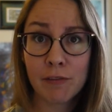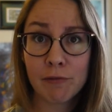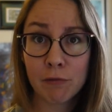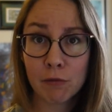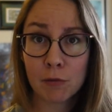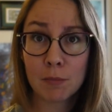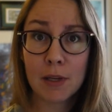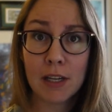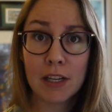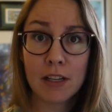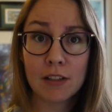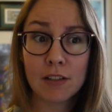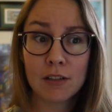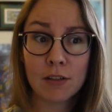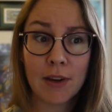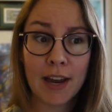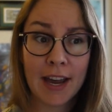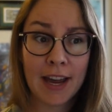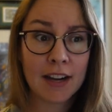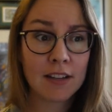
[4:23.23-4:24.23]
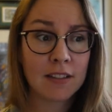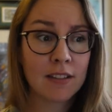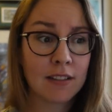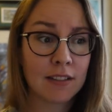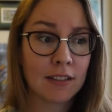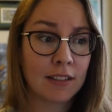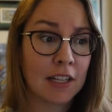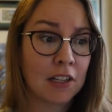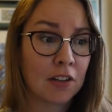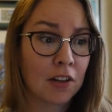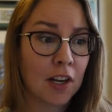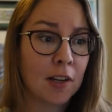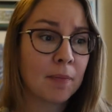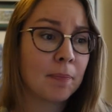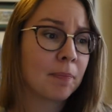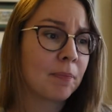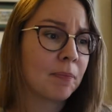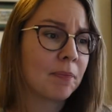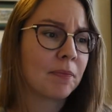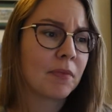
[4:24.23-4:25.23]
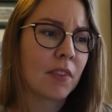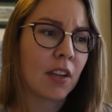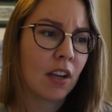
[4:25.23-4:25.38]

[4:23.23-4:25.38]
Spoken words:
for me to access later on.